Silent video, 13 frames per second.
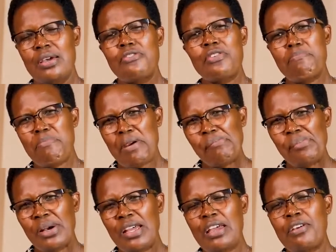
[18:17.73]

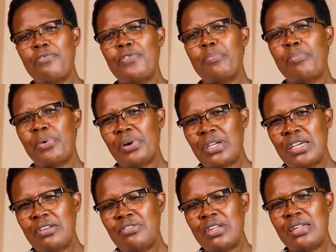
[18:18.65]
Remember, every
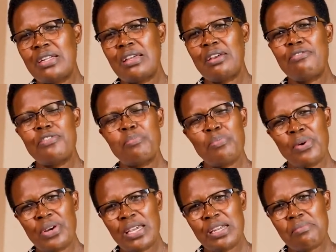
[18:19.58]
broken
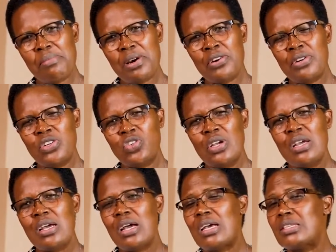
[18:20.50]
marriage
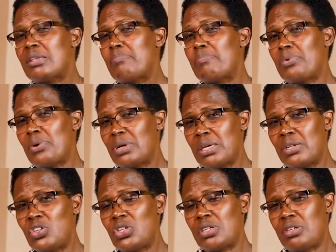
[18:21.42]
is a
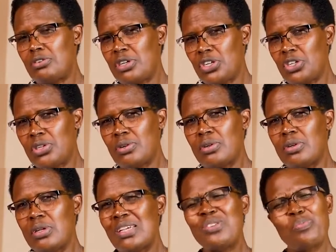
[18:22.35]
broken generation,
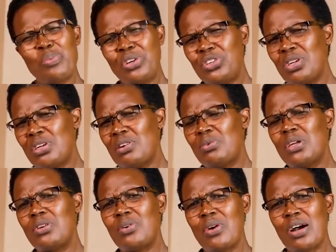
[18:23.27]
especially
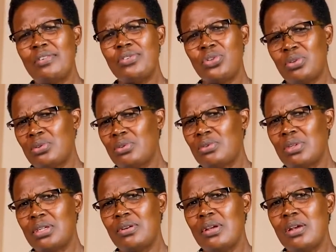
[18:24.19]
when you have children.